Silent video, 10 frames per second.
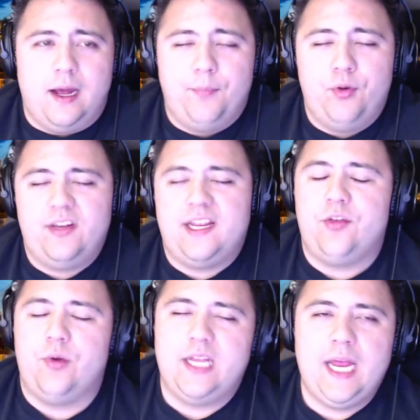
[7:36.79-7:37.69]
put
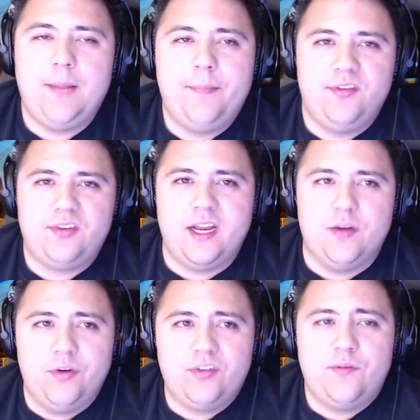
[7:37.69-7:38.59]
together in camp is kind
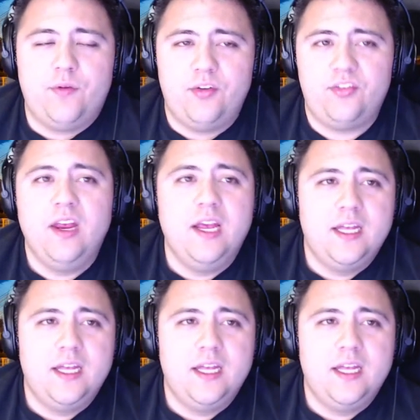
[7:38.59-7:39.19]
of risk-averse.